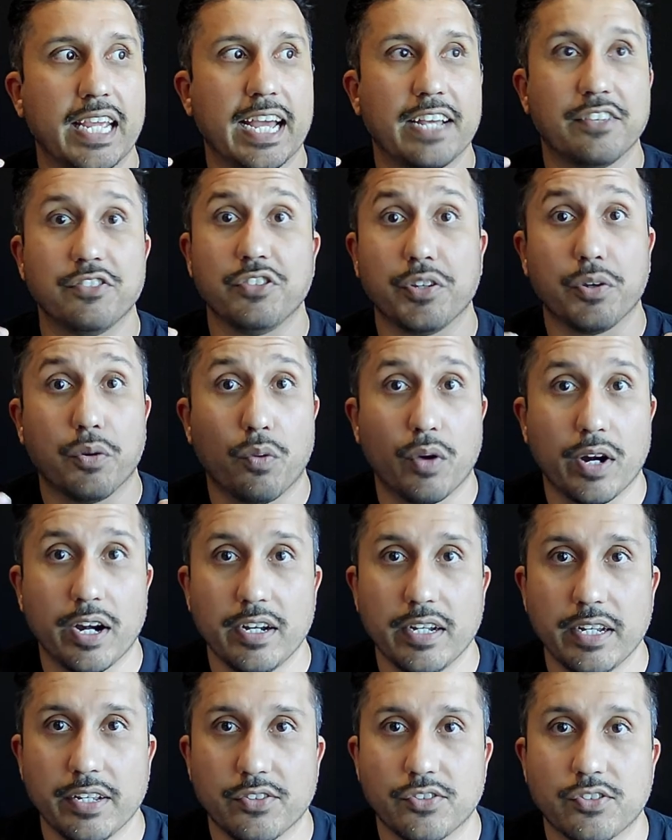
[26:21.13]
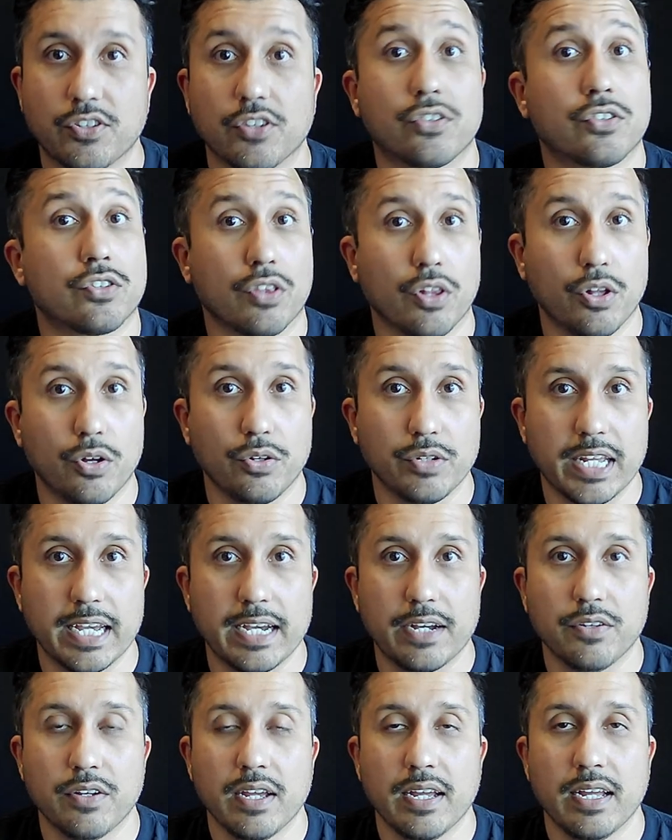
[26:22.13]
awareness to slow
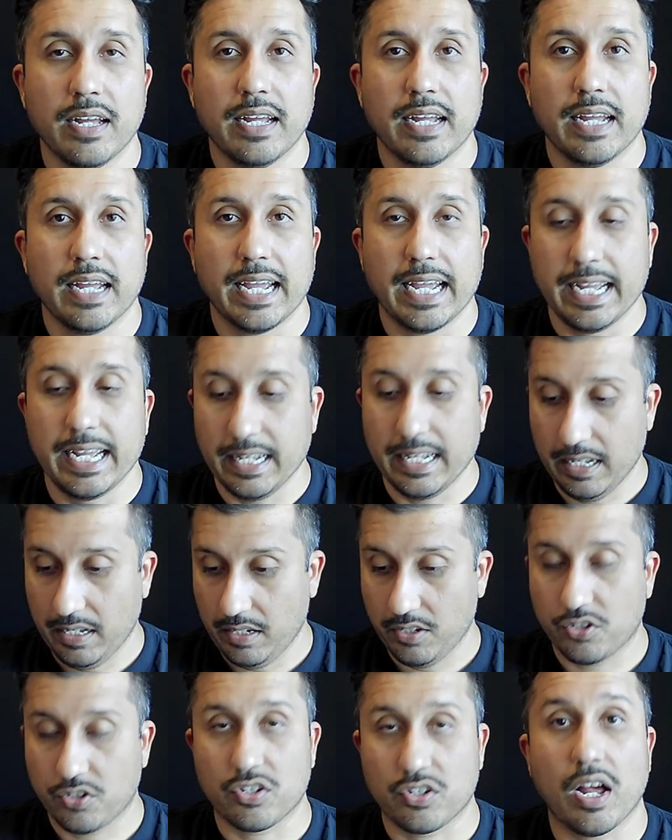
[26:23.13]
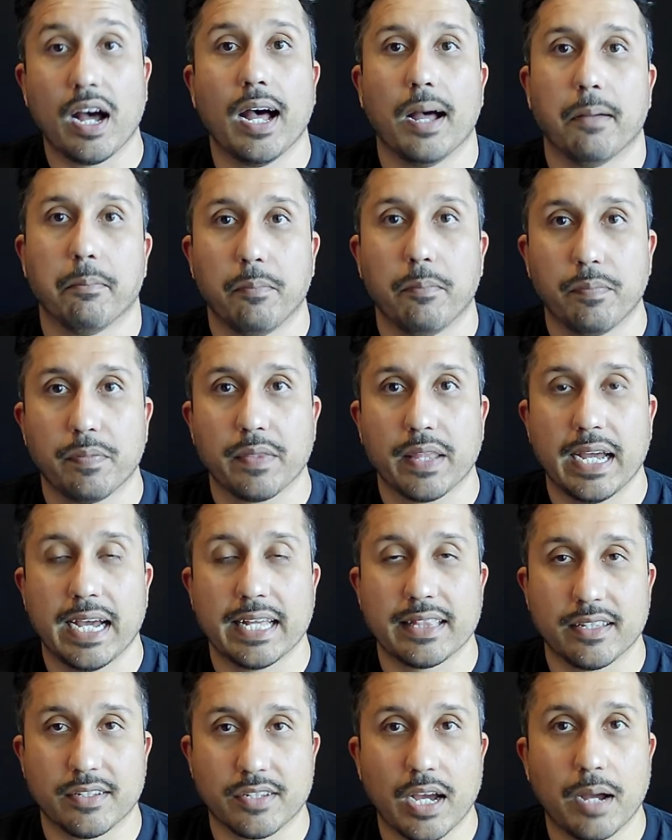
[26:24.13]
down and stop at
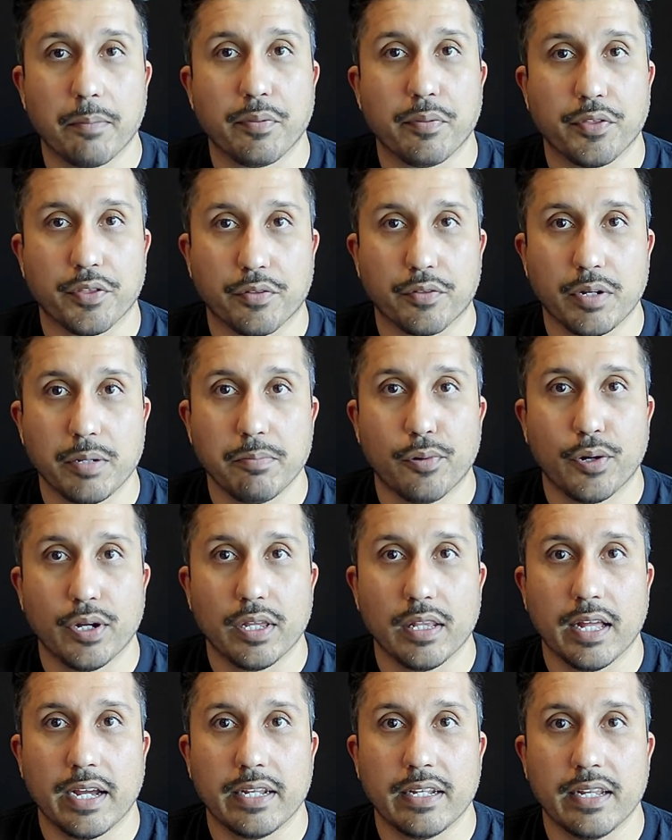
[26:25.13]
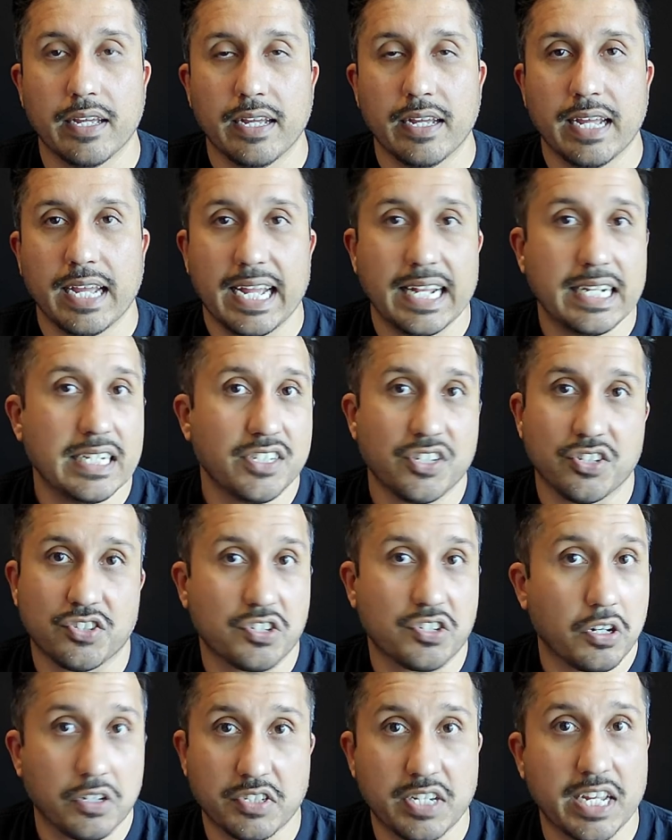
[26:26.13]
the top of the three-point line. And he just
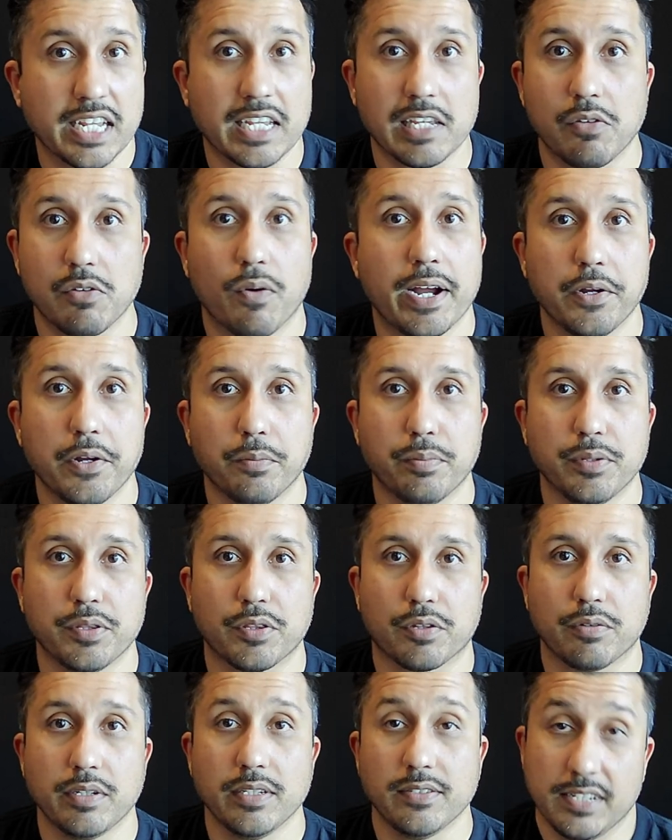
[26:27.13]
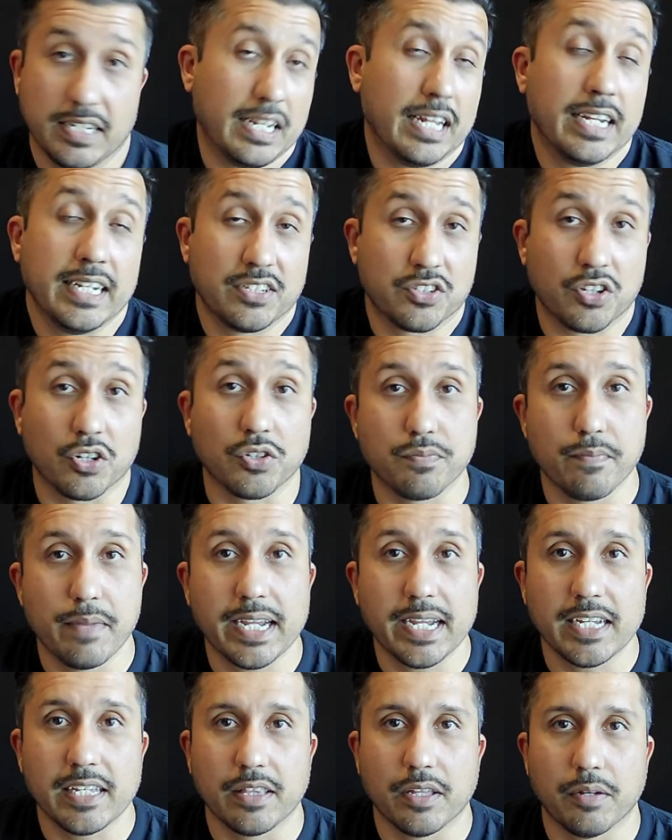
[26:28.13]
starts taking wide open threes and he starts
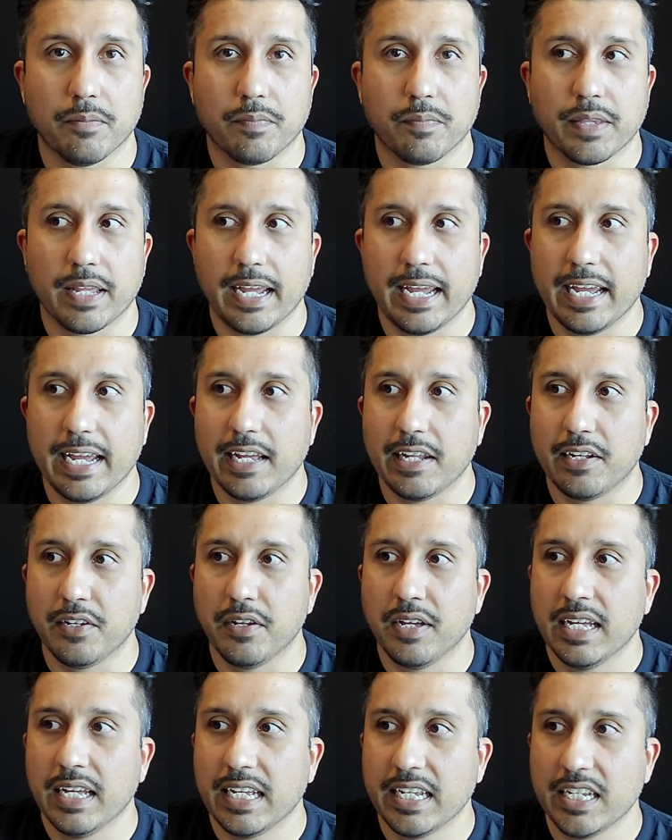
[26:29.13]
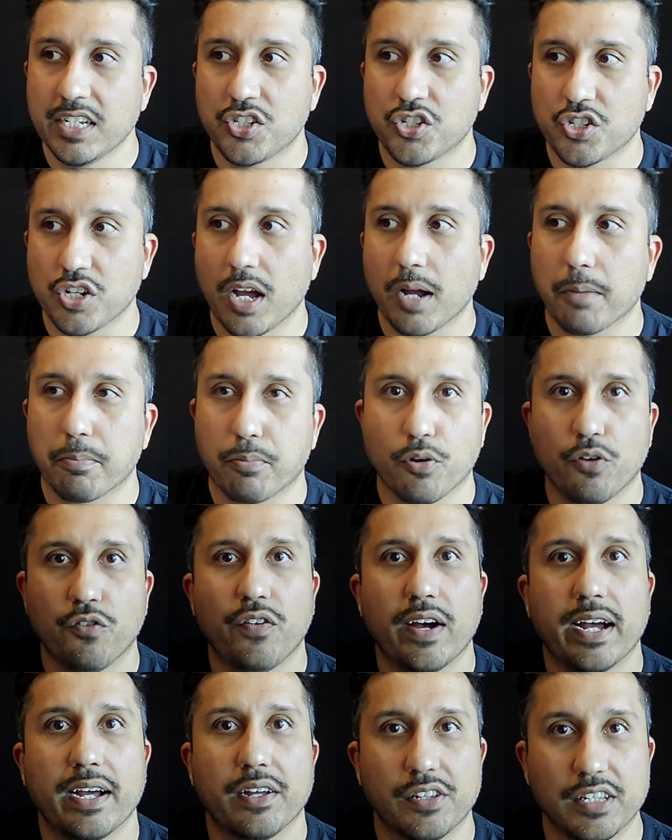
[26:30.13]
making them. And his shot
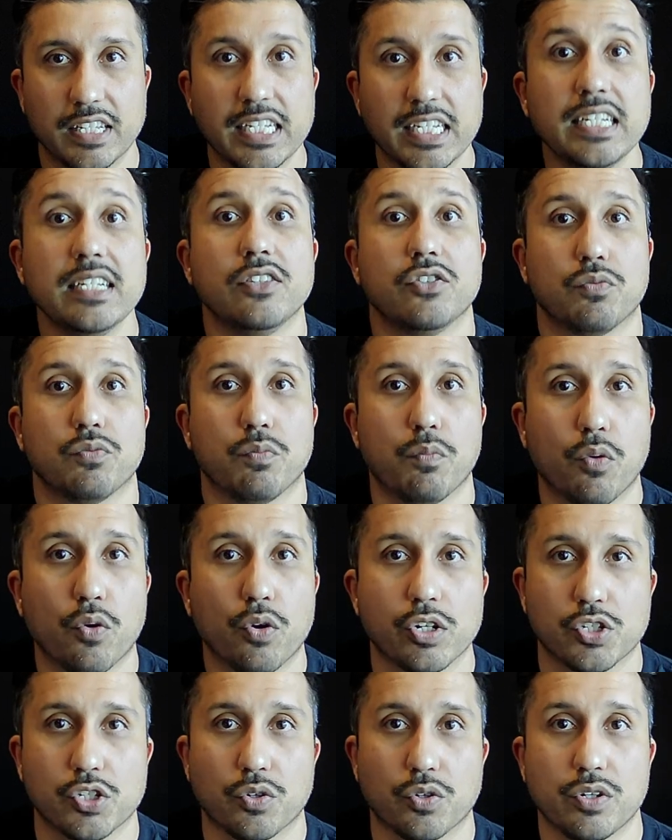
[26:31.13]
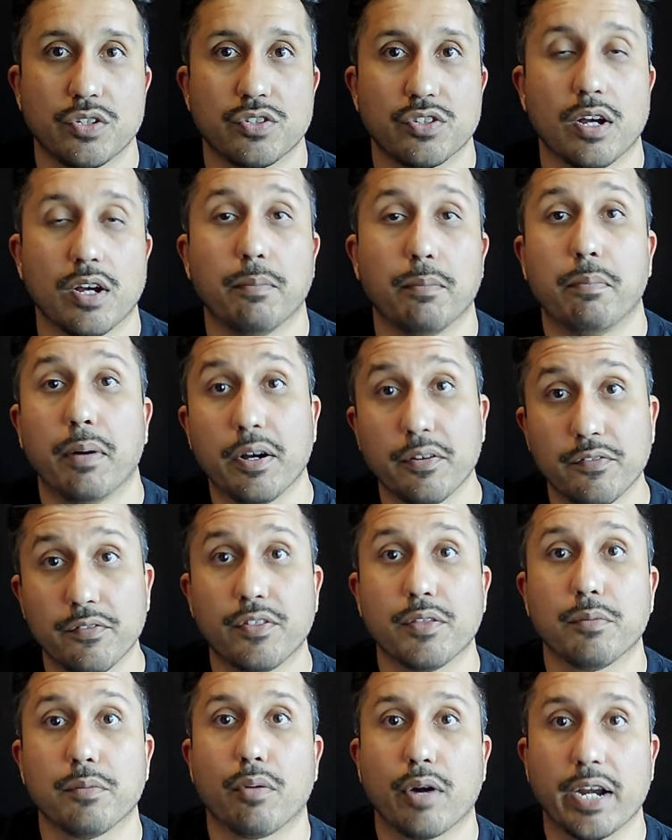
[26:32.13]
profile leans more towards above the
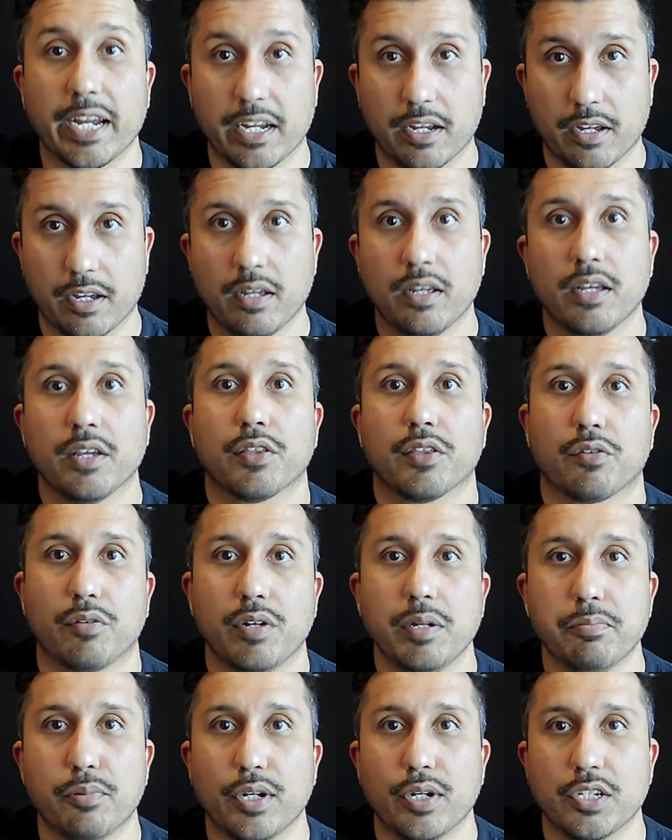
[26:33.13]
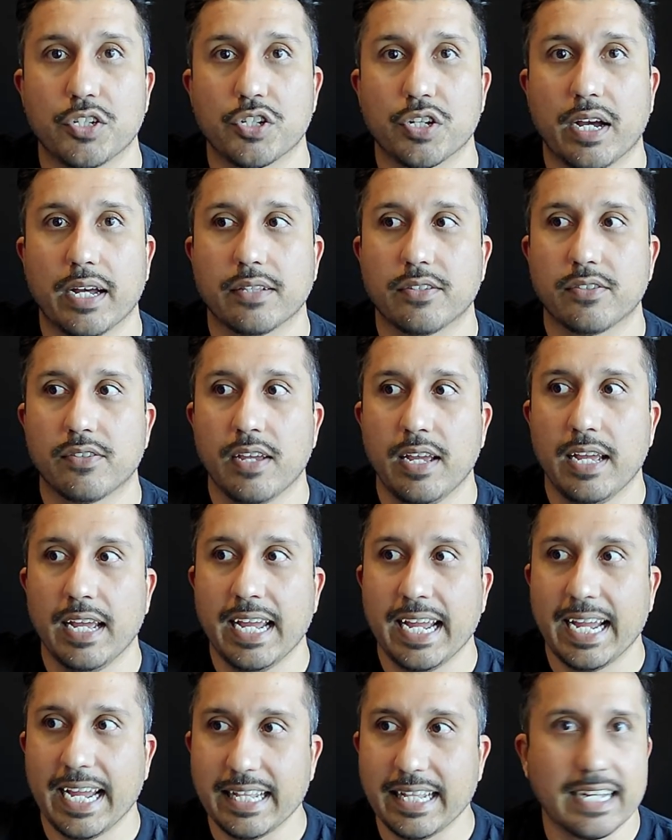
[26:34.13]
break three-point shots.
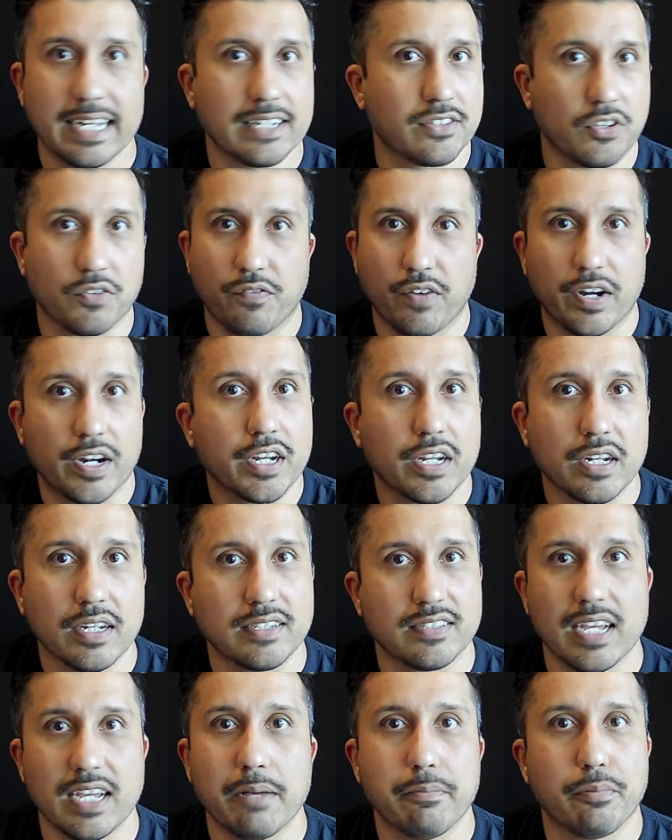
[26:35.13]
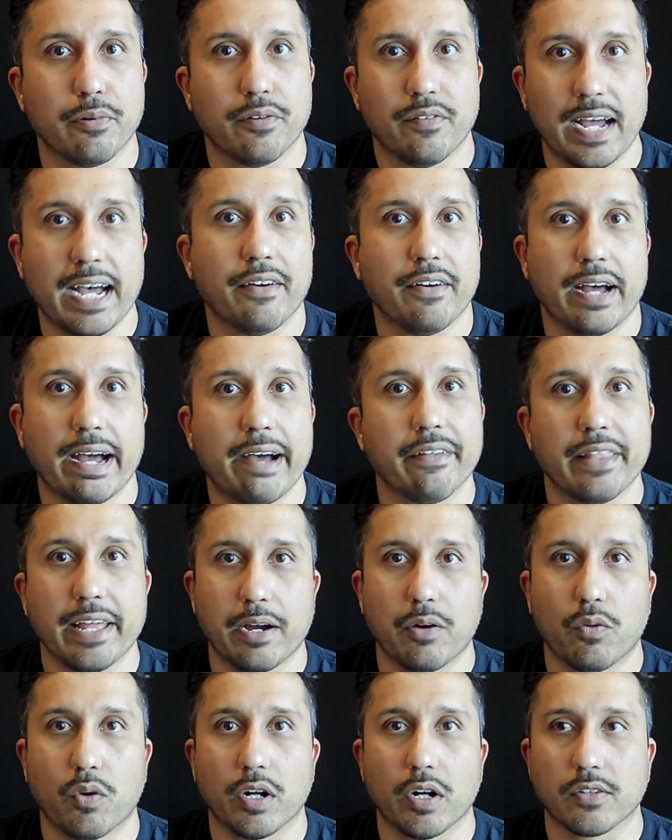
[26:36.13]
And that's a very good example of how that
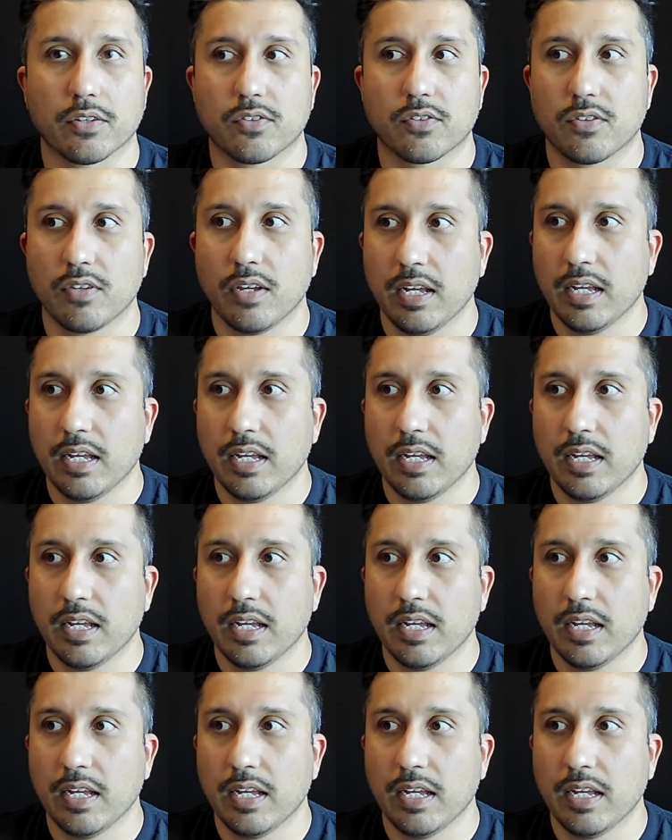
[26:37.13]
works.